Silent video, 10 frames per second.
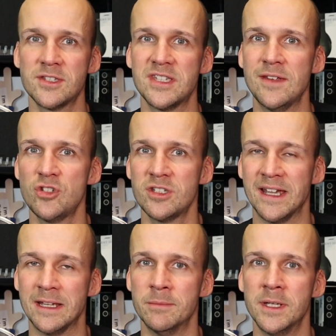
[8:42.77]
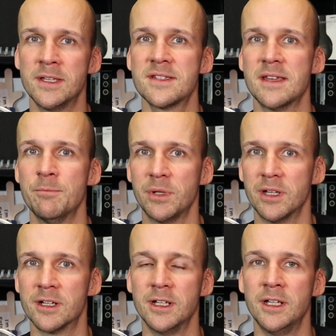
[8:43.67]
Saves you time,
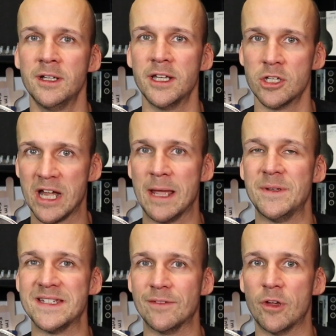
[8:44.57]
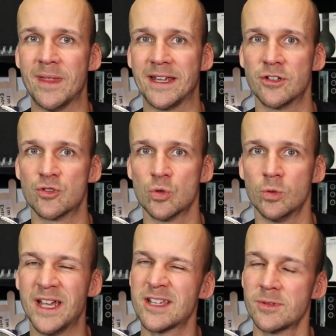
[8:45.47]
simpler, and you're happy to give up that
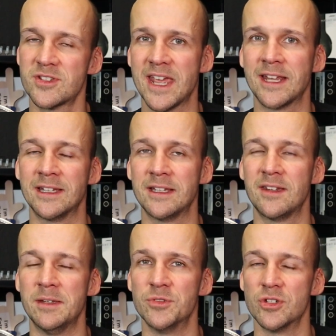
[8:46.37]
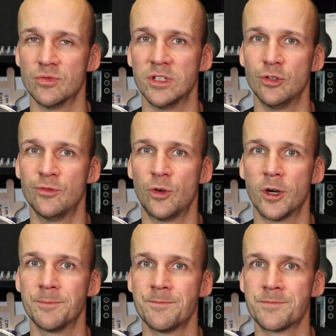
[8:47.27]
control. That's what Second Line Themes is really good
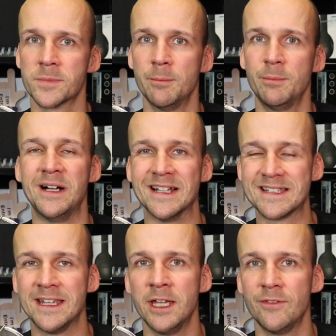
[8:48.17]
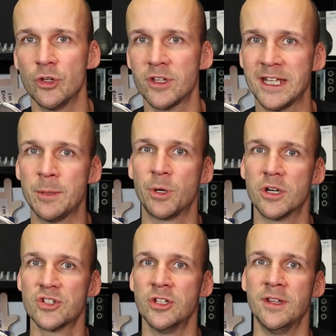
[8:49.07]
for. But if you're the kind of
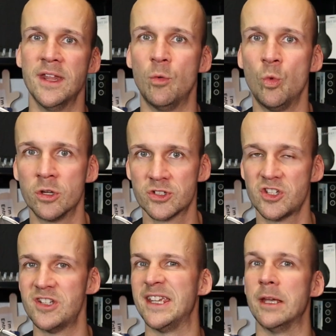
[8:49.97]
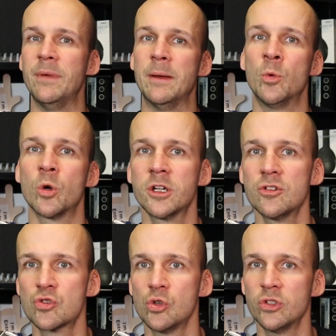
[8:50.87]
person that wants to take a bit more
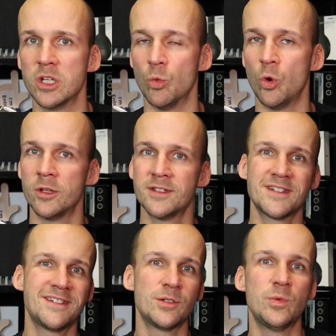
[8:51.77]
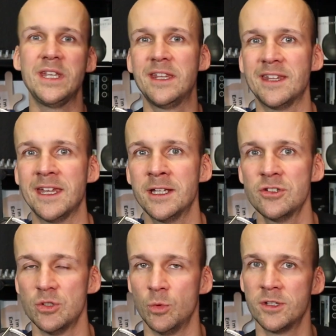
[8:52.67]
control, you want to tweak
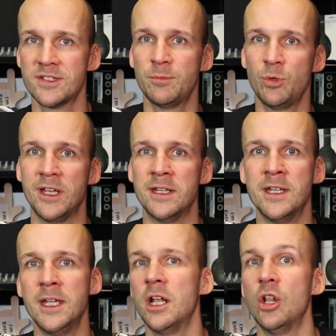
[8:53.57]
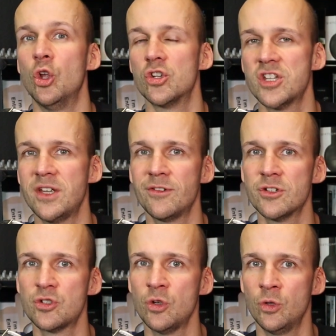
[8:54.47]
things, you want to put in lots of
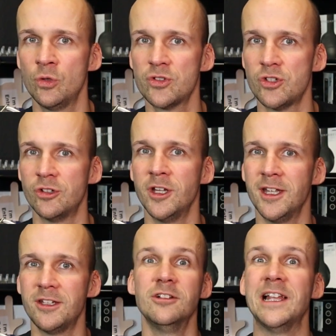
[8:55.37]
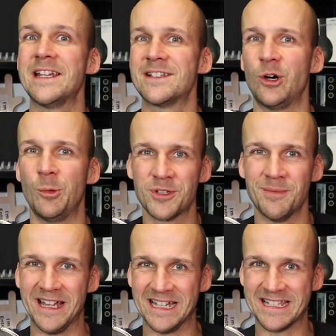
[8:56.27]
different tools, you, you like to
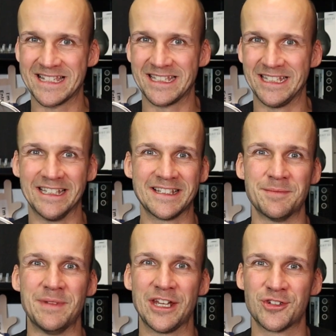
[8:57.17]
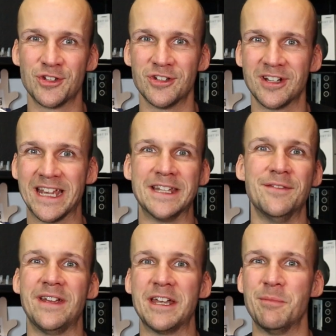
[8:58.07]
optimize, you like to make sure you're getting
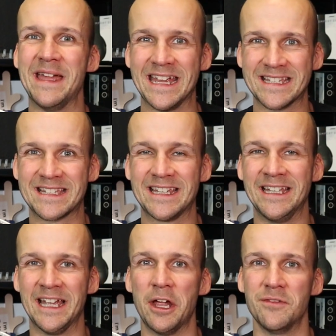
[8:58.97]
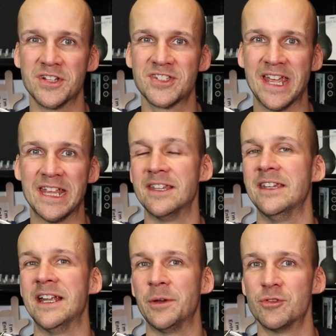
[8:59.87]
the very best out of your site,
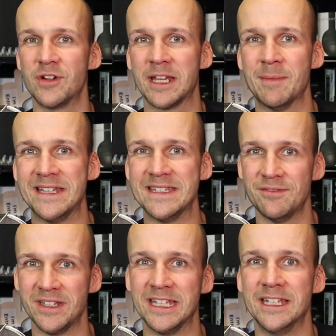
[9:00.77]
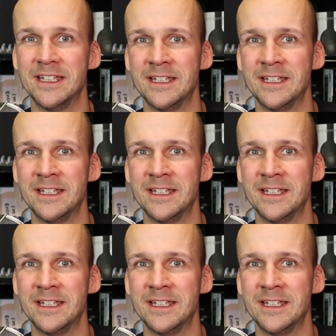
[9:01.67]
then I would recommend Divi.